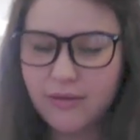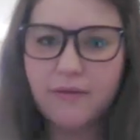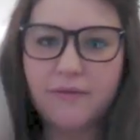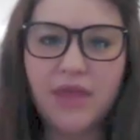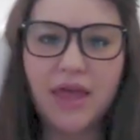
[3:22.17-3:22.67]

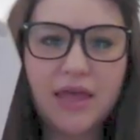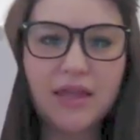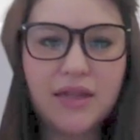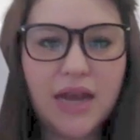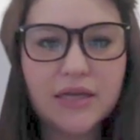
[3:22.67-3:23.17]
Then
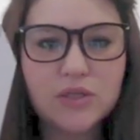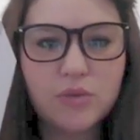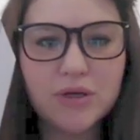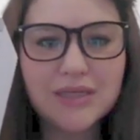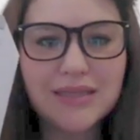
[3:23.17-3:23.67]
the next
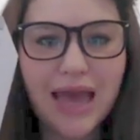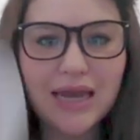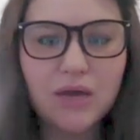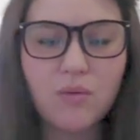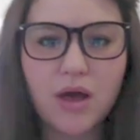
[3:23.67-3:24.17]
word is
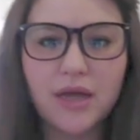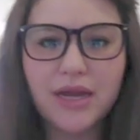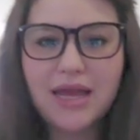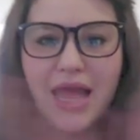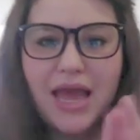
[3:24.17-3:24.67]
anyone,
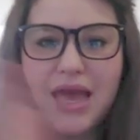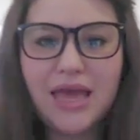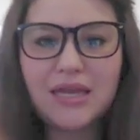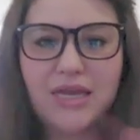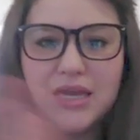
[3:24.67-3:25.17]

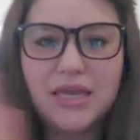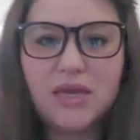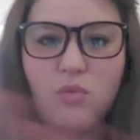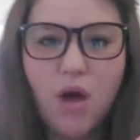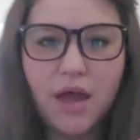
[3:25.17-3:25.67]

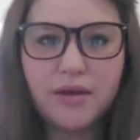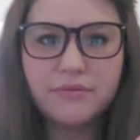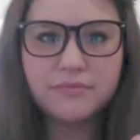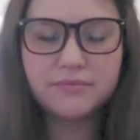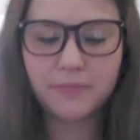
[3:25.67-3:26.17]
anyone.
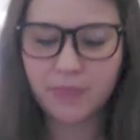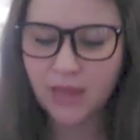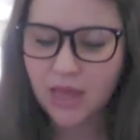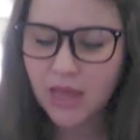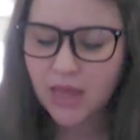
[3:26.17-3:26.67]

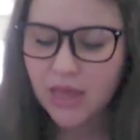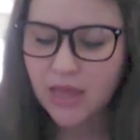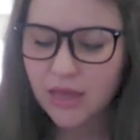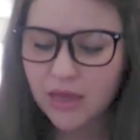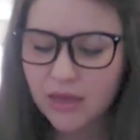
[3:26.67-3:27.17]

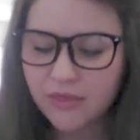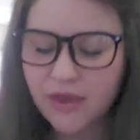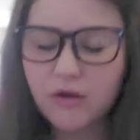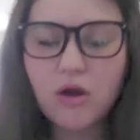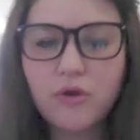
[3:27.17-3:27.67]

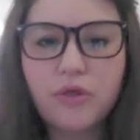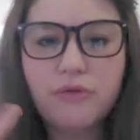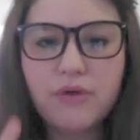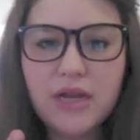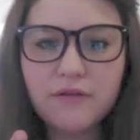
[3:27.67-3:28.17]
There are
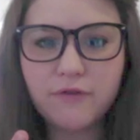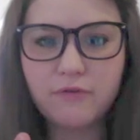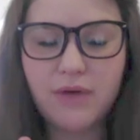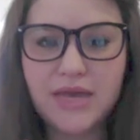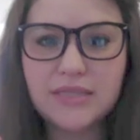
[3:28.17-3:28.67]
3 different
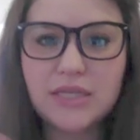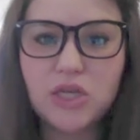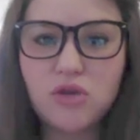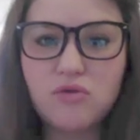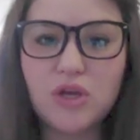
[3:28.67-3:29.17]
ways that
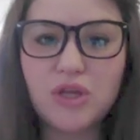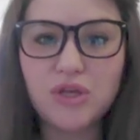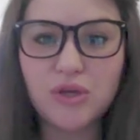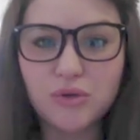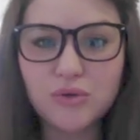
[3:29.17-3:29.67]
you can
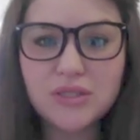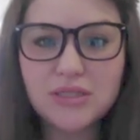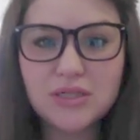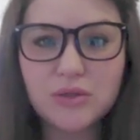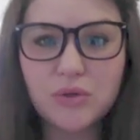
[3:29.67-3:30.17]
use
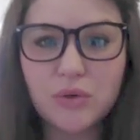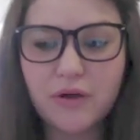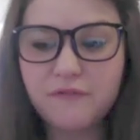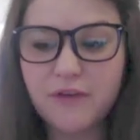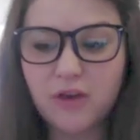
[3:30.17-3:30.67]
to
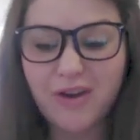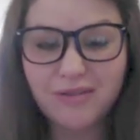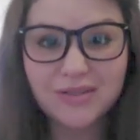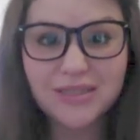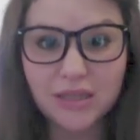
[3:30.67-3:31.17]
figure
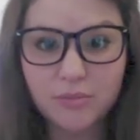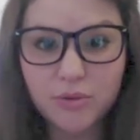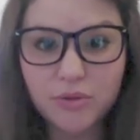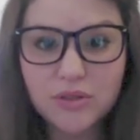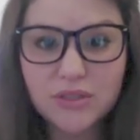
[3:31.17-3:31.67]
out
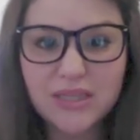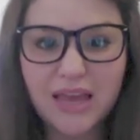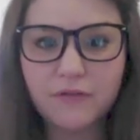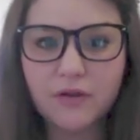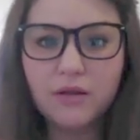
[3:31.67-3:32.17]
syllables.
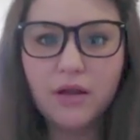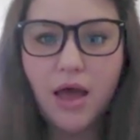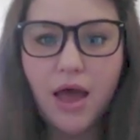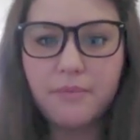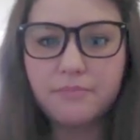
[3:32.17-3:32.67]
If
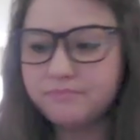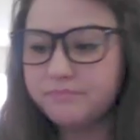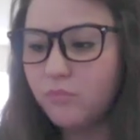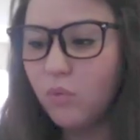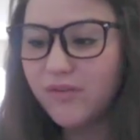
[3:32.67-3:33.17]

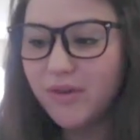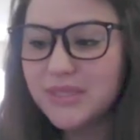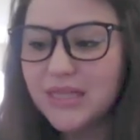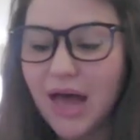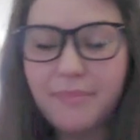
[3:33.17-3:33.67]
one of them
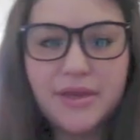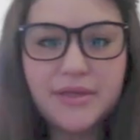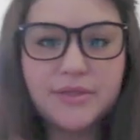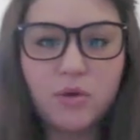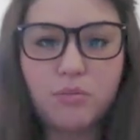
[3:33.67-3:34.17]
is clapping,
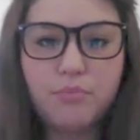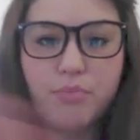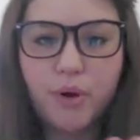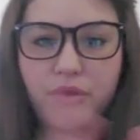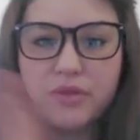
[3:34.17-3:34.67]
so
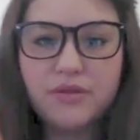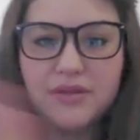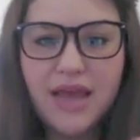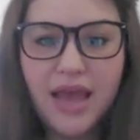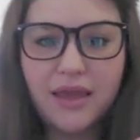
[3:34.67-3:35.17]

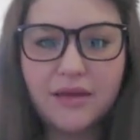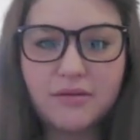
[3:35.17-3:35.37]
birthday,